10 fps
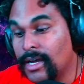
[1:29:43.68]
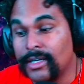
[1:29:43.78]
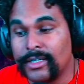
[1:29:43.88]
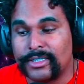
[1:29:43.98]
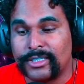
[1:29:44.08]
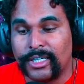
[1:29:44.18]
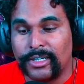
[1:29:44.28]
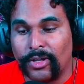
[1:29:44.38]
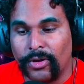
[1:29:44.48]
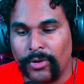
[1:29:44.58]
I stand
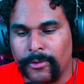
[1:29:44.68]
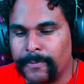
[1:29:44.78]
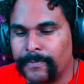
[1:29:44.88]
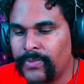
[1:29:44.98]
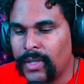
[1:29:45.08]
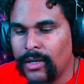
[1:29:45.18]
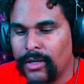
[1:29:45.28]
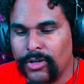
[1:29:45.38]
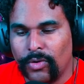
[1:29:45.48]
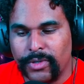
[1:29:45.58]
alone,
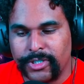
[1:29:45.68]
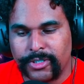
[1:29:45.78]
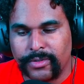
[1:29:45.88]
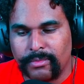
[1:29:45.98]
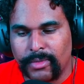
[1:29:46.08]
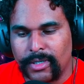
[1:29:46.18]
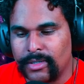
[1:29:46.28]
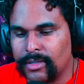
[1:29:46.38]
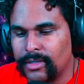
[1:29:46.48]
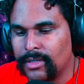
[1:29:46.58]
no one to greet me.
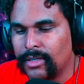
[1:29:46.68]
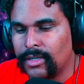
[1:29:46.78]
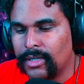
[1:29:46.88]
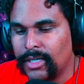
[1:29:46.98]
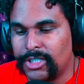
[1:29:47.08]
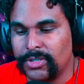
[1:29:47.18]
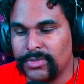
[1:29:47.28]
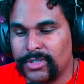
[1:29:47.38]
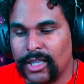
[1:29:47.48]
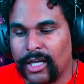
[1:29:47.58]
a
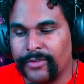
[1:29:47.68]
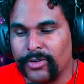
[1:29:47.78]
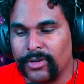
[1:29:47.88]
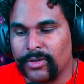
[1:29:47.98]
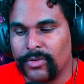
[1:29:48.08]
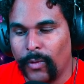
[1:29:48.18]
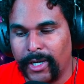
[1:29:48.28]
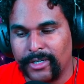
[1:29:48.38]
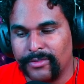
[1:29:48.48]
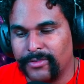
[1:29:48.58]
jilted lover,
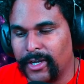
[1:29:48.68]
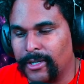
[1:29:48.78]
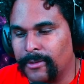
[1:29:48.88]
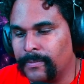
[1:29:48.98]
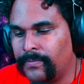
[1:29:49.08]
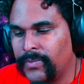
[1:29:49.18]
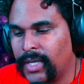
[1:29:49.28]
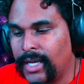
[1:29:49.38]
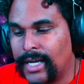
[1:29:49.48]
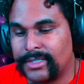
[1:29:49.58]
waiting in vain.
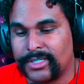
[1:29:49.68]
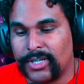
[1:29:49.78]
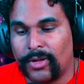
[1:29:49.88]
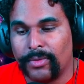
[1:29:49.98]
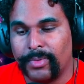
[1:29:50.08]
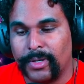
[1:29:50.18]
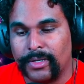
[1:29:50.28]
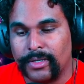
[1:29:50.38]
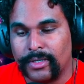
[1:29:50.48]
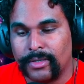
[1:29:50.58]
Has this all
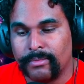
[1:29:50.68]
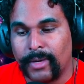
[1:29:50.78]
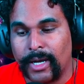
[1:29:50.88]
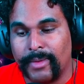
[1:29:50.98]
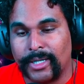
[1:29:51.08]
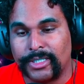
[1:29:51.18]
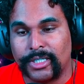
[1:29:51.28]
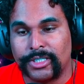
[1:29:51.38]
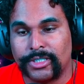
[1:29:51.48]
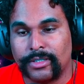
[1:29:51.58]
been my
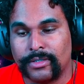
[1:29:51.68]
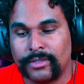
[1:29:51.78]
imagination?